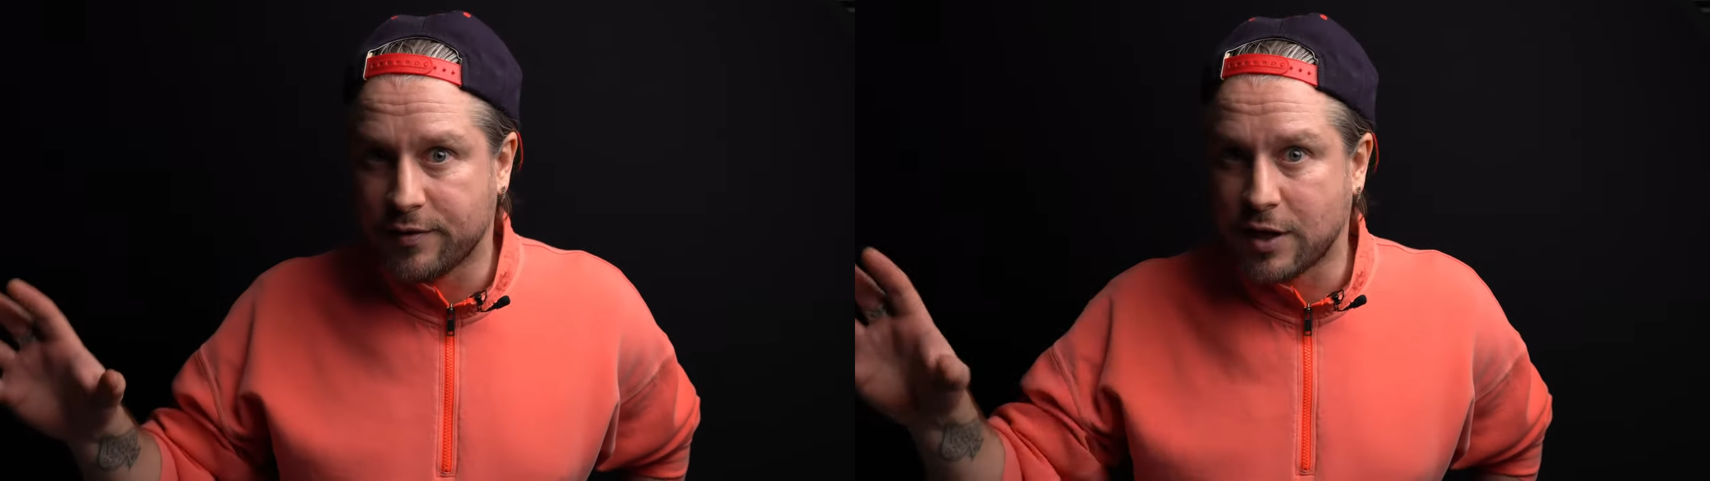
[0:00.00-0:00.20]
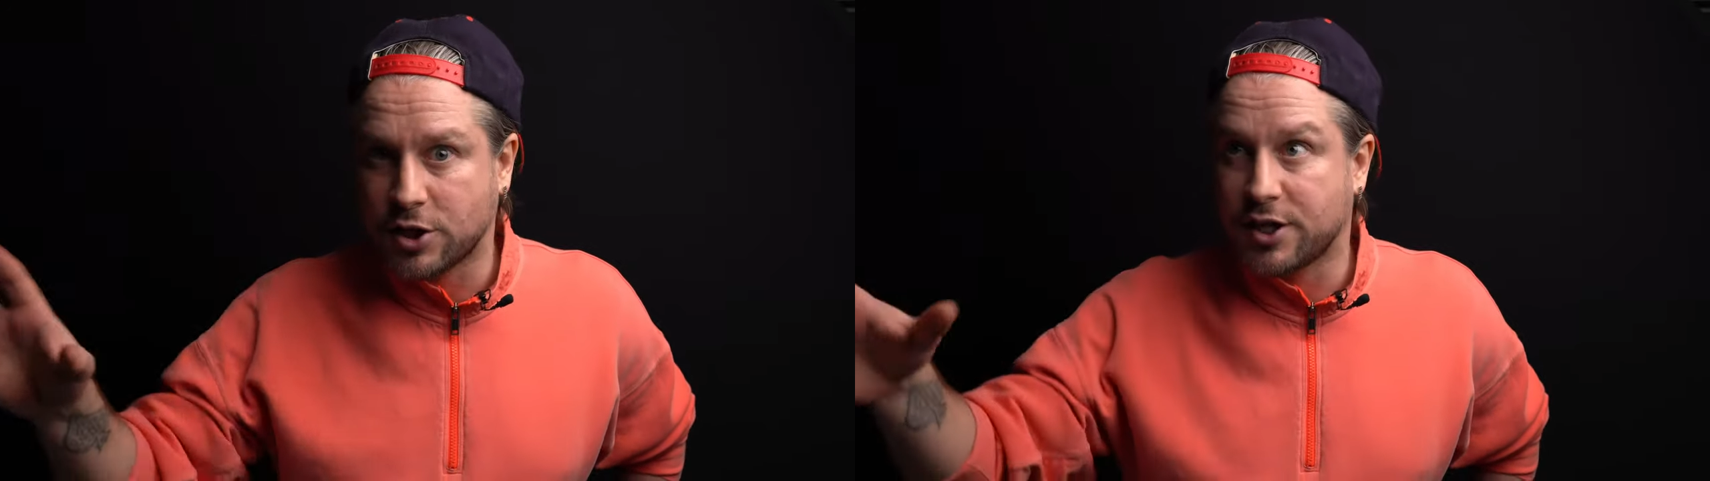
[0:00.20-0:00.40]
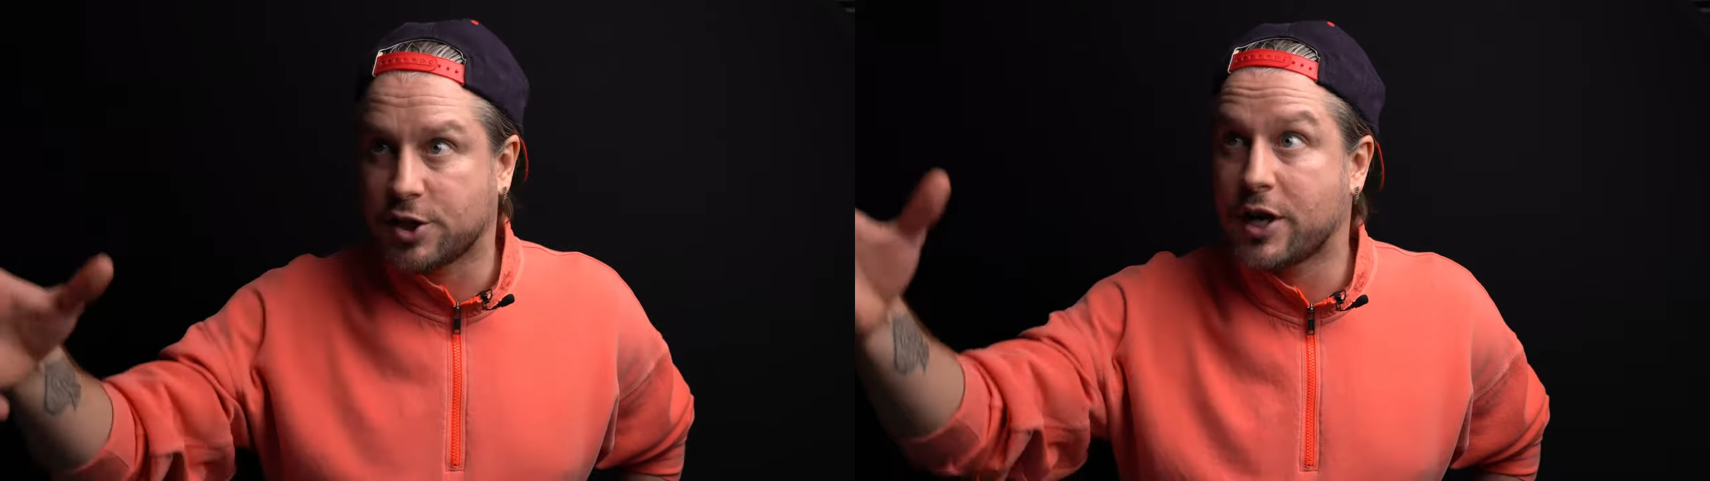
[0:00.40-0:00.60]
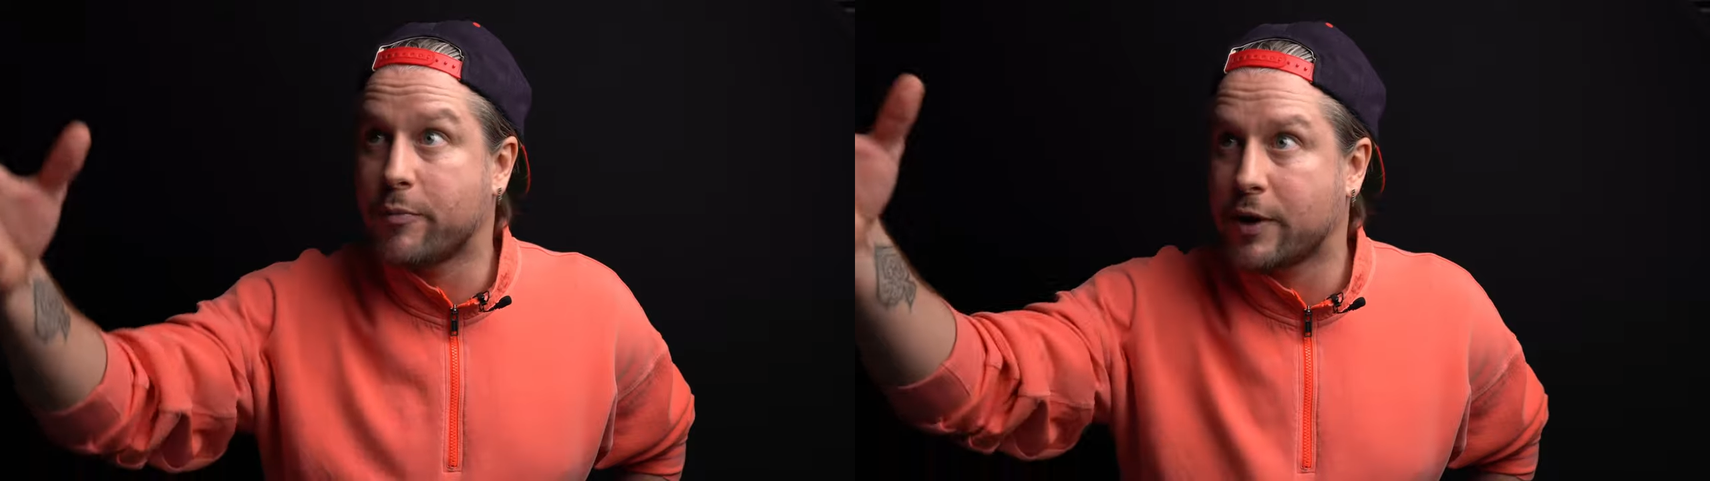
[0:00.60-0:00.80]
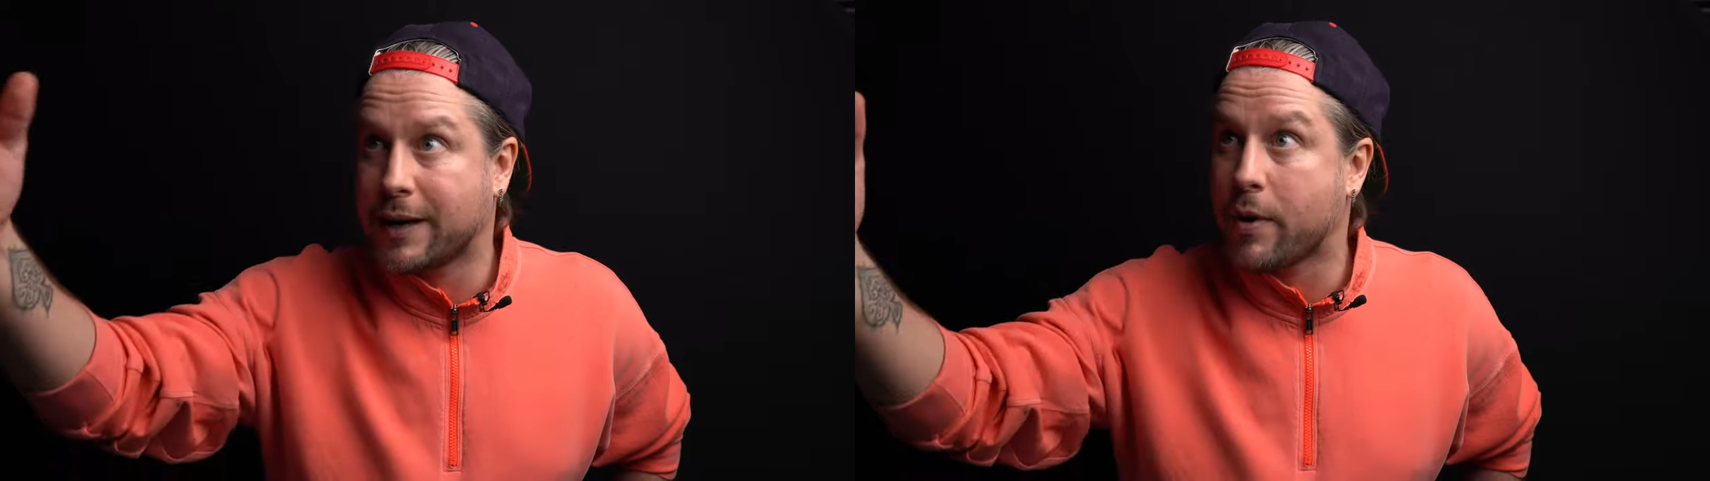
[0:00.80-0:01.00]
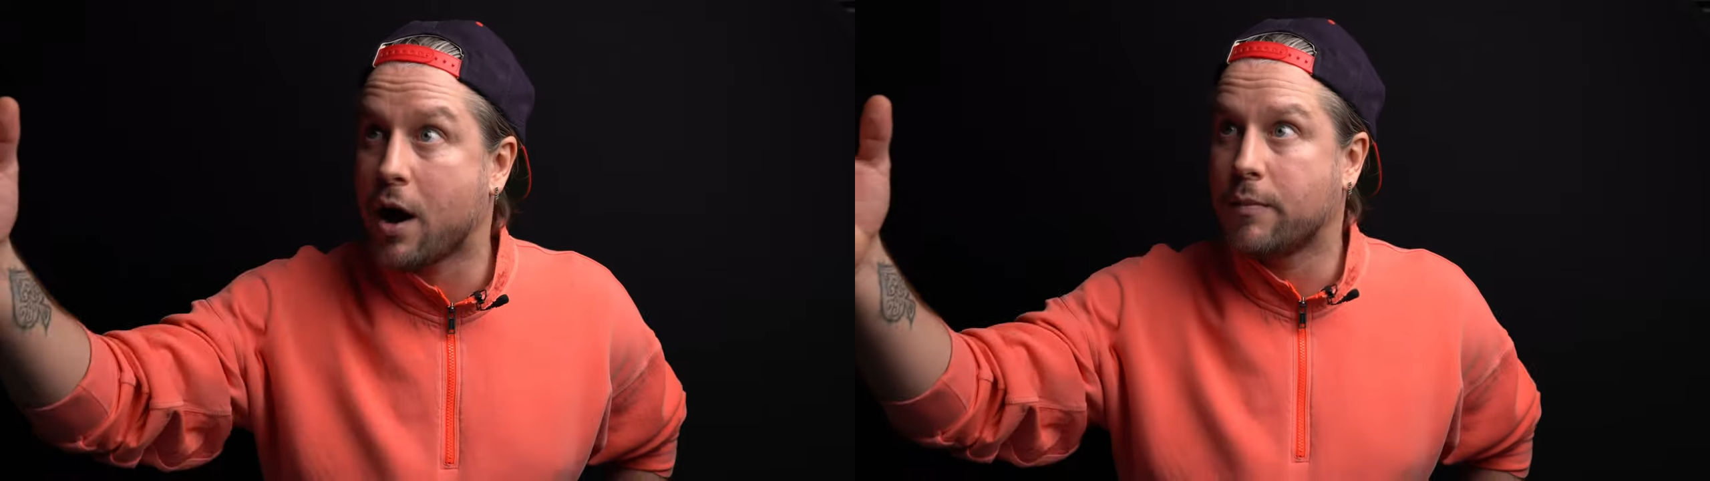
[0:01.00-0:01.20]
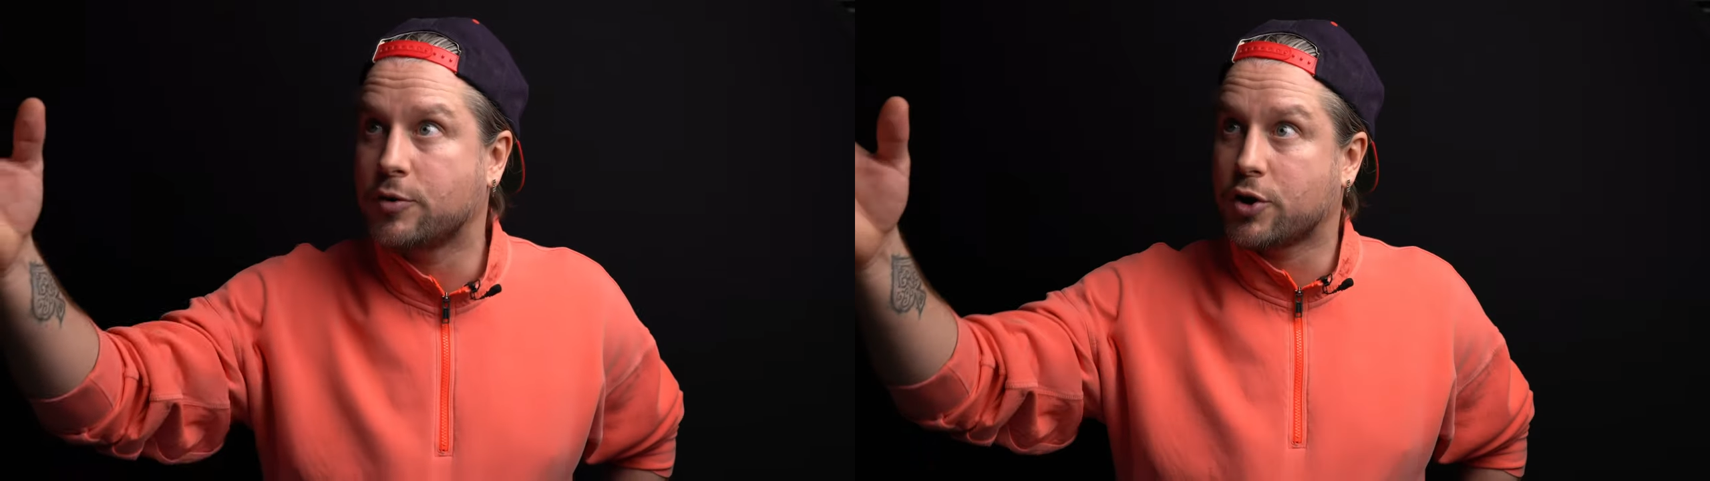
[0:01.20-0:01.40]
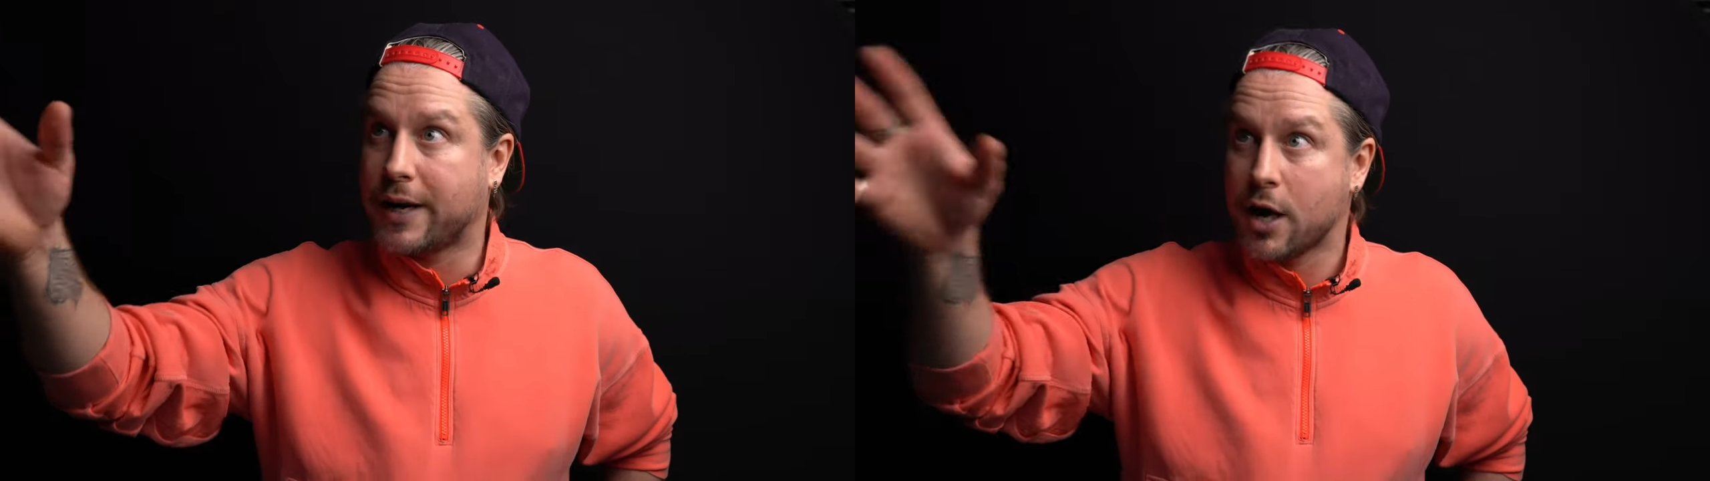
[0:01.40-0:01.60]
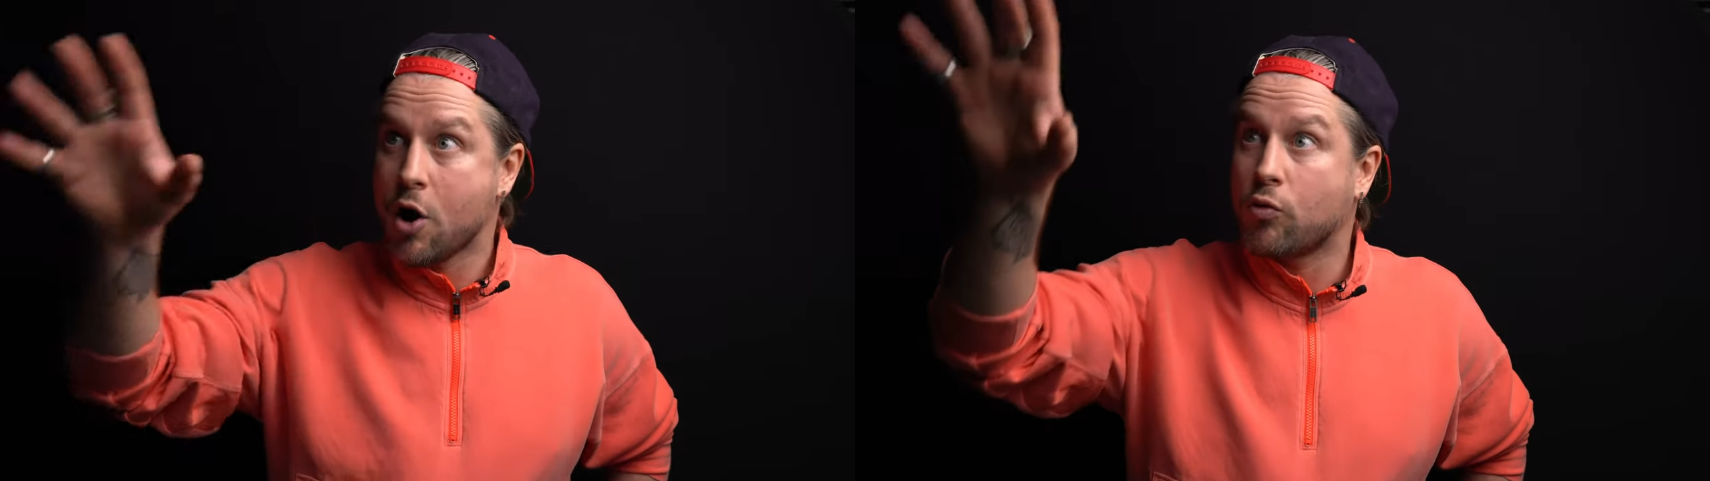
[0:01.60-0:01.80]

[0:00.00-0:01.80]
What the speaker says: such as a shimmering palm tree,